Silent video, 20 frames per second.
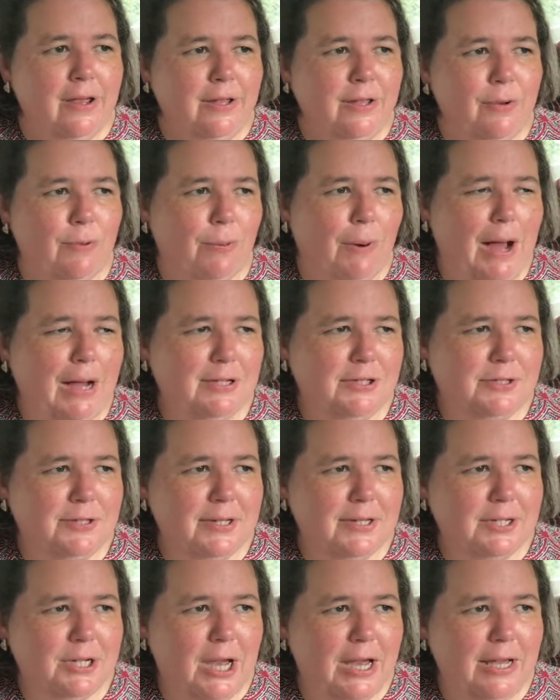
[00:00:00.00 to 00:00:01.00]
you watch
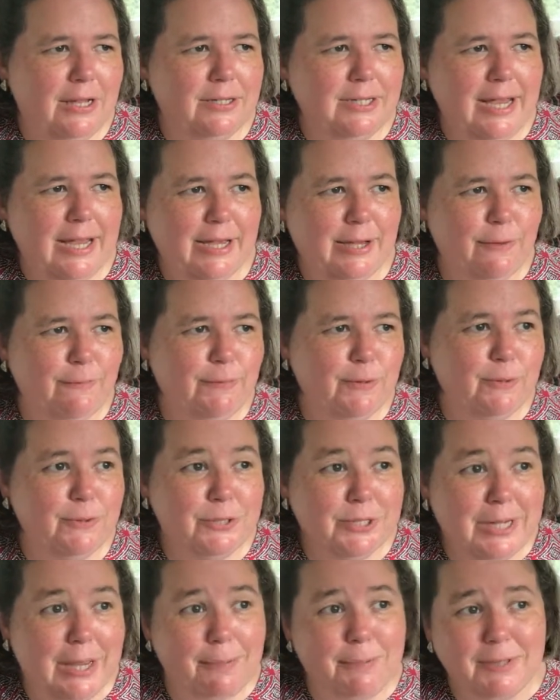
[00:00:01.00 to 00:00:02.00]
the child take a few
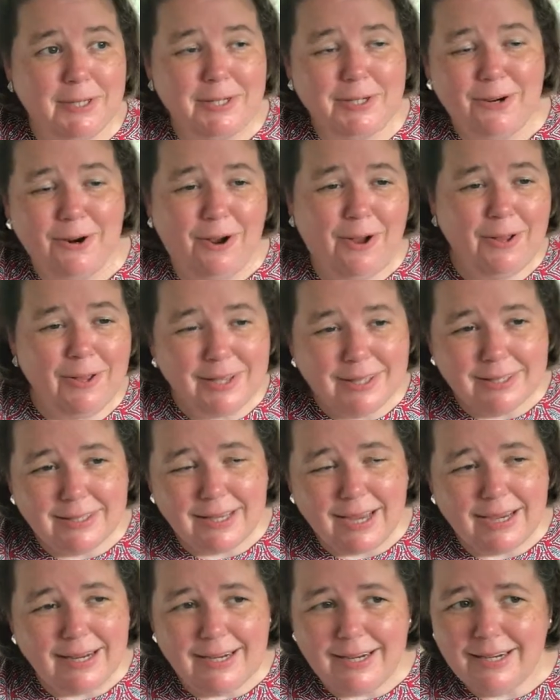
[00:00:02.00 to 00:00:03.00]
steps and you're all
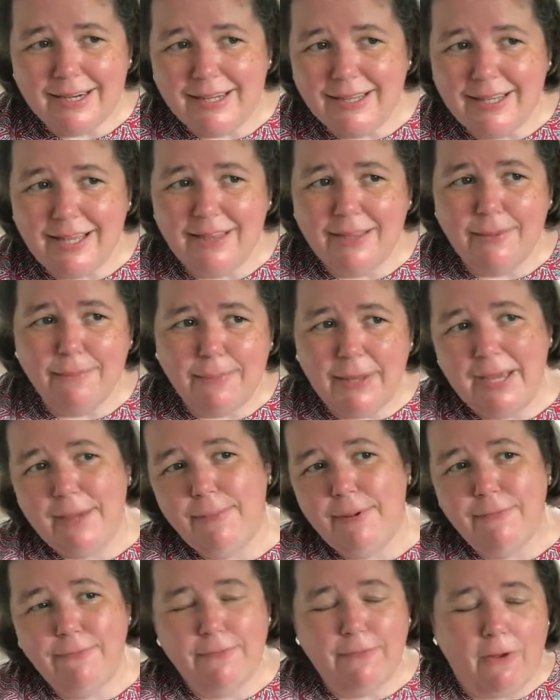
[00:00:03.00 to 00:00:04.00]
excited and then the
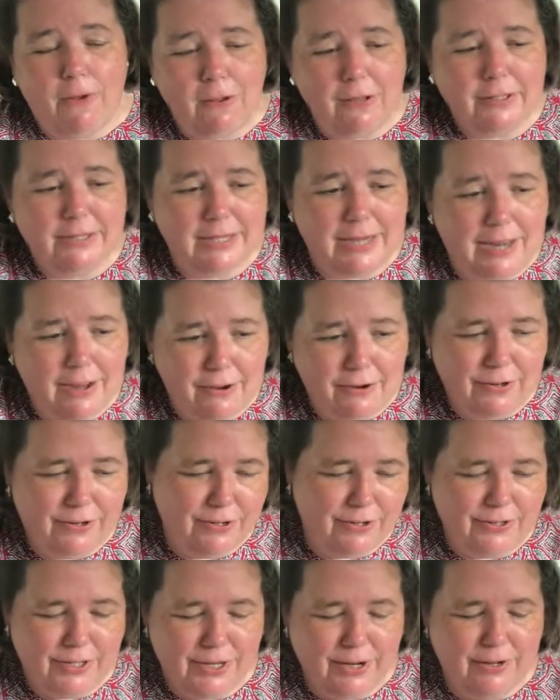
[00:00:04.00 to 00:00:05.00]
baby falls down
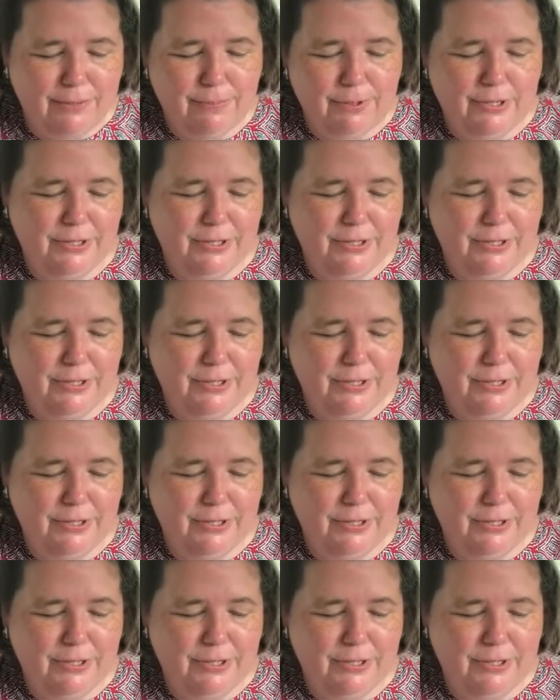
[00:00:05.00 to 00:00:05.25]
or the young